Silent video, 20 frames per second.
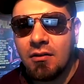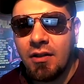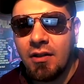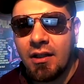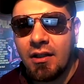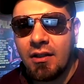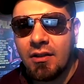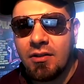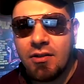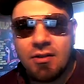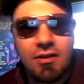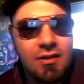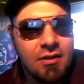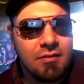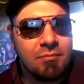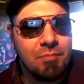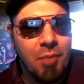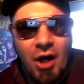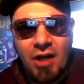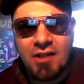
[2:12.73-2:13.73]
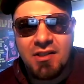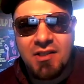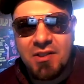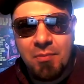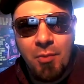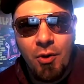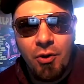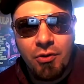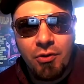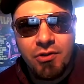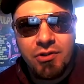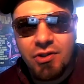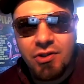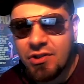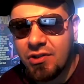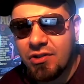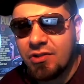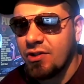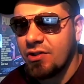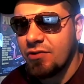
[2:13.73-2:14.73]
like pot smokers,
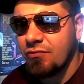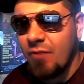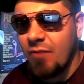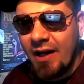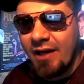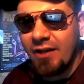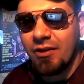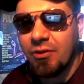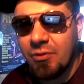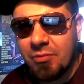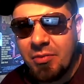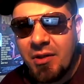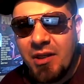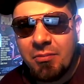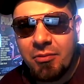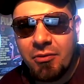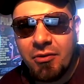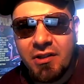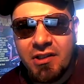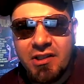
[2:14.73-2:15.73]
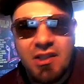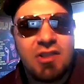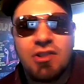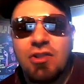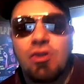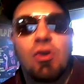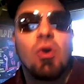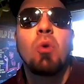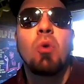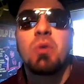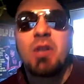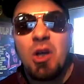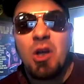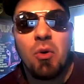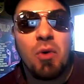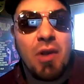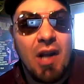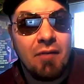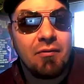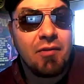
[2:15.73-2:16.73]
just regular people. He says they're only
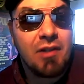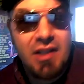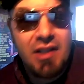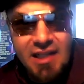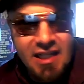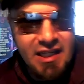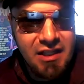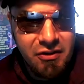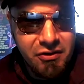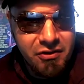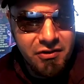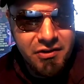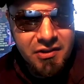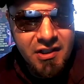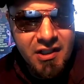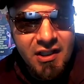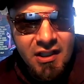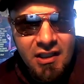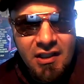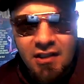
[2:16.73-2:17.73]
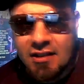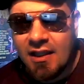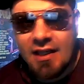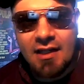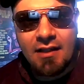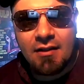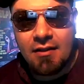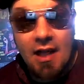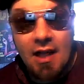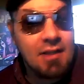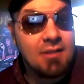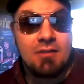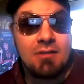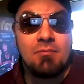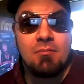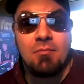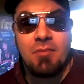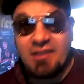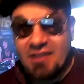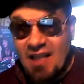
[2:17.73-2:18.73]
going after the dealers. But
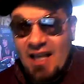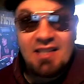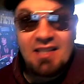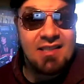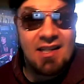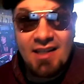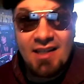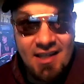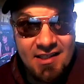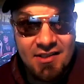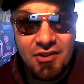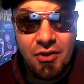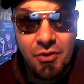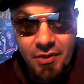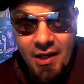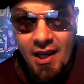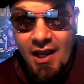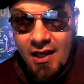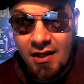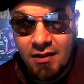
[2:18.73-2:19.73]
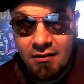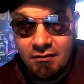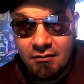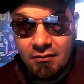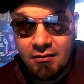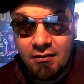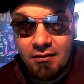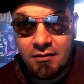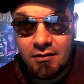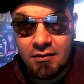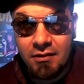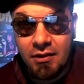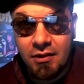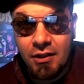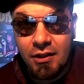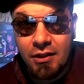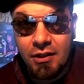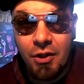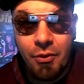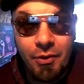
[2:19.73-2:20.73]
that's I guess okay.
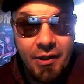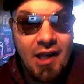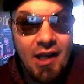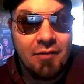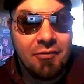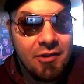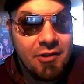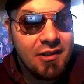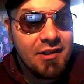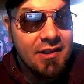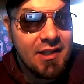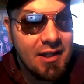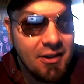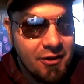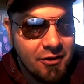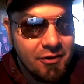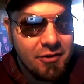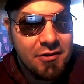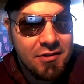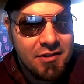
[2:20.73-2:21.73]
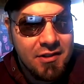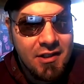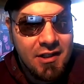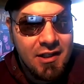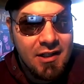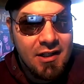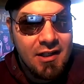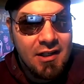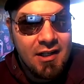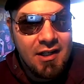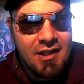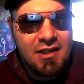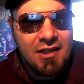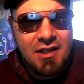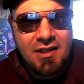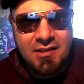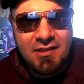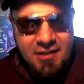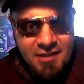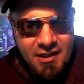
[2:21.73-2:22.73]
Going after the dealers
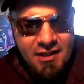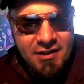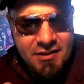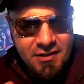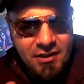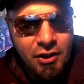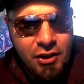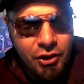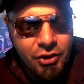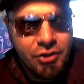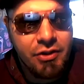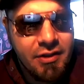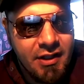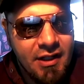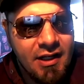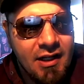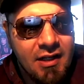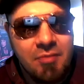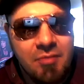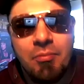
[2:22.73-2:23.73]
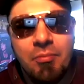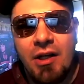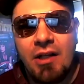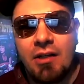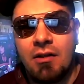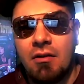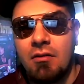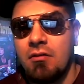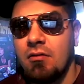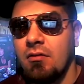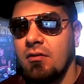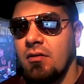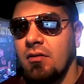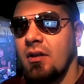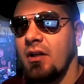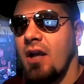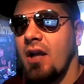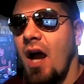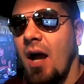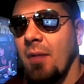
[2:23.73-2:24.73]
is a good thing, but
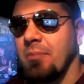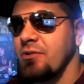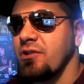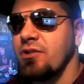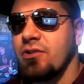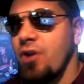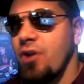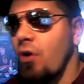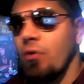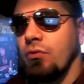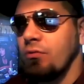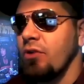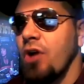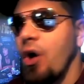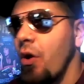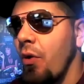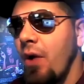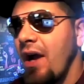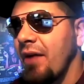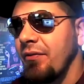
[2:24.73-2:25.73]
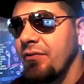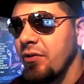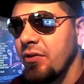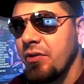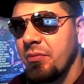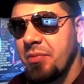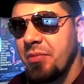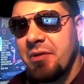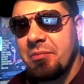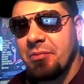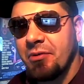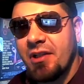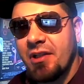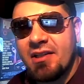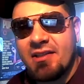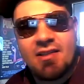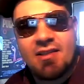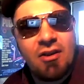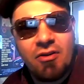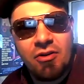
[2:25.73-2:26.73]
the cops don't go after the people
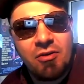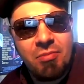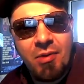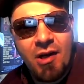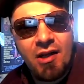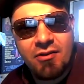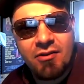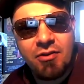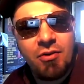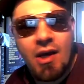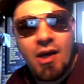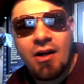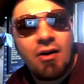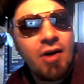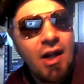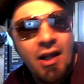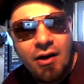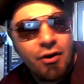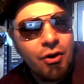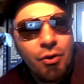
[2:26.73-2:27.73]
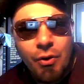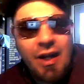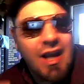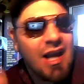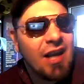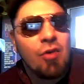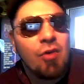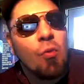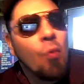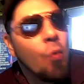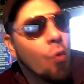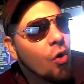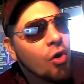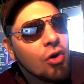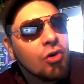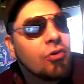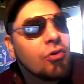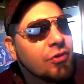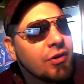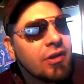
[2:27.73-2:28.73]
they sell the pot to. I don't know what kind of
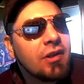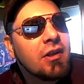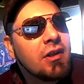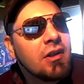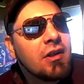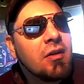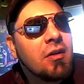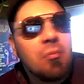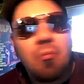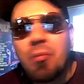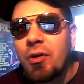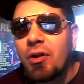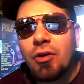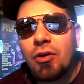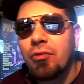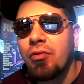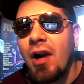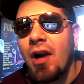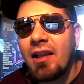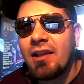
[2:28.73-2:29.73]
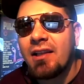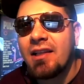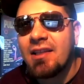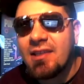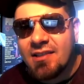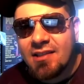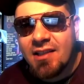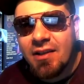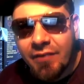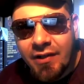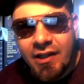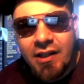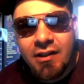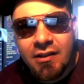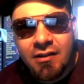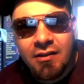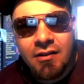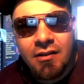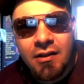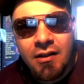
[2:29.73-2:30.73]
world Bill O'Reilly is living
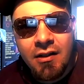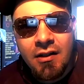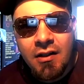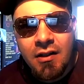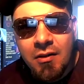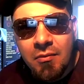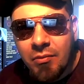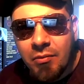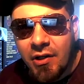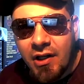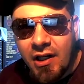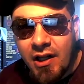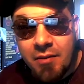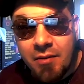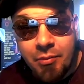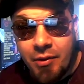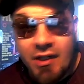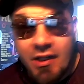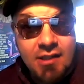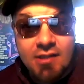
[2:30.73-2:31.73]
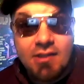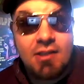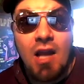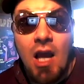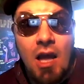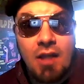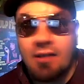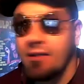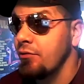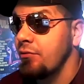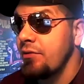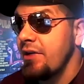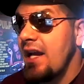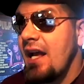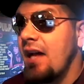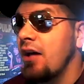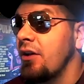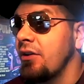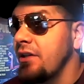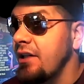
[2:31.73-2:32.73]
in. But it's not the
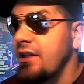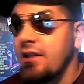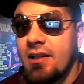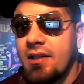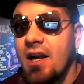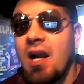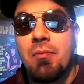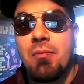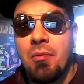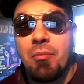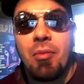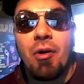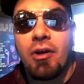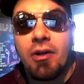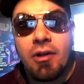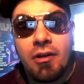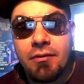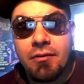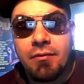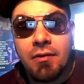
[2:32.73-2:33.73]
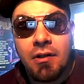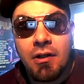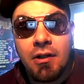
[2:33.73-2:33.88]
reality that I'm a part of.